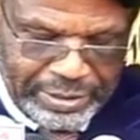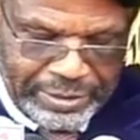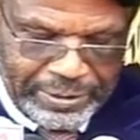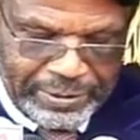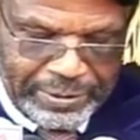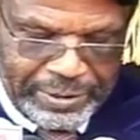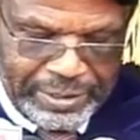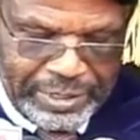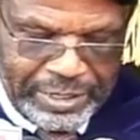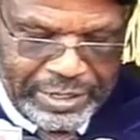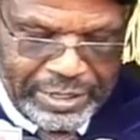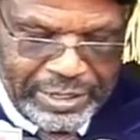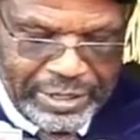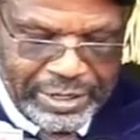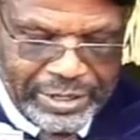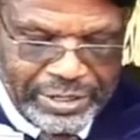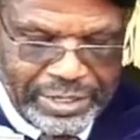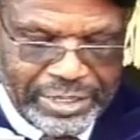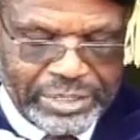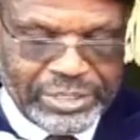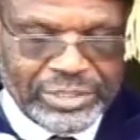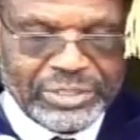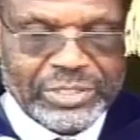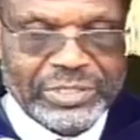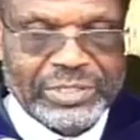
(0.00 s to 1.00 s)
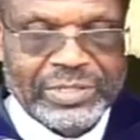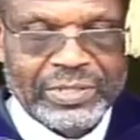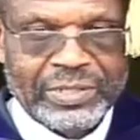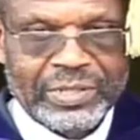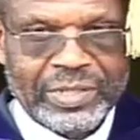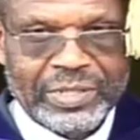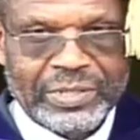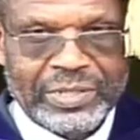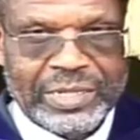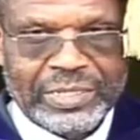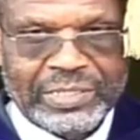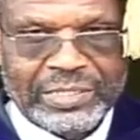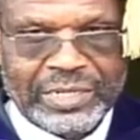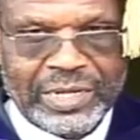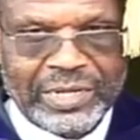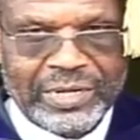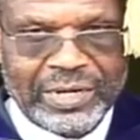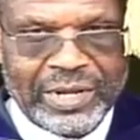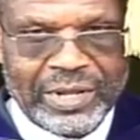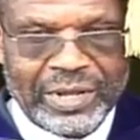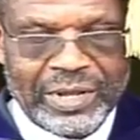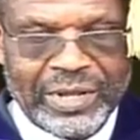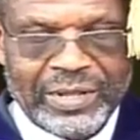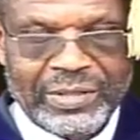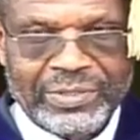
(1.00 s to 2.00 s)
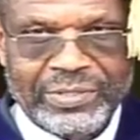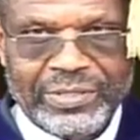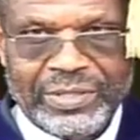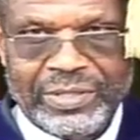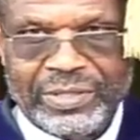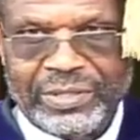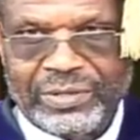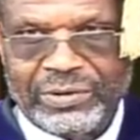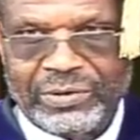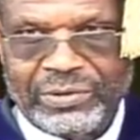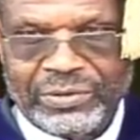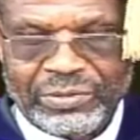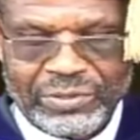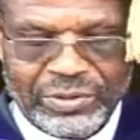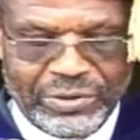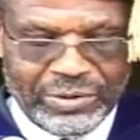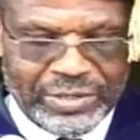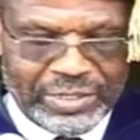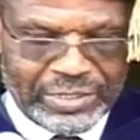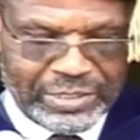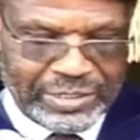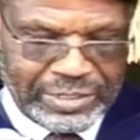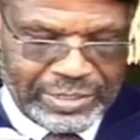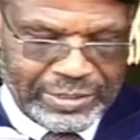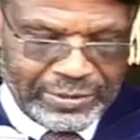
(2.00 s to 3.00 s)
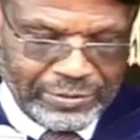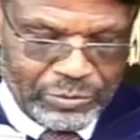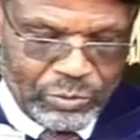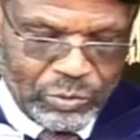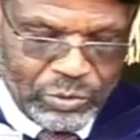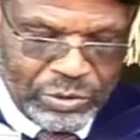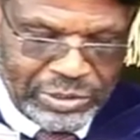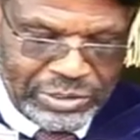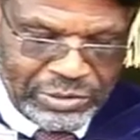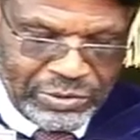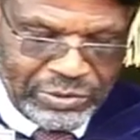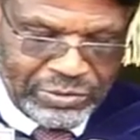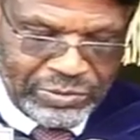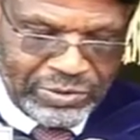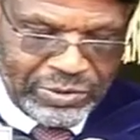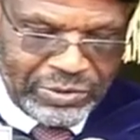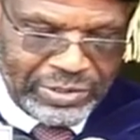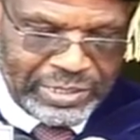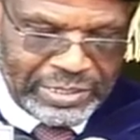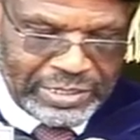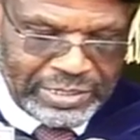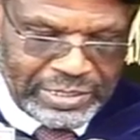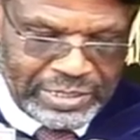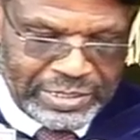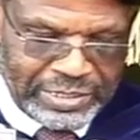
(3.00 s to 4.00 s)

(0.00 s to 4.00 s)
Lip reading: encouraged that the Tana Athi Authority, Water Authority,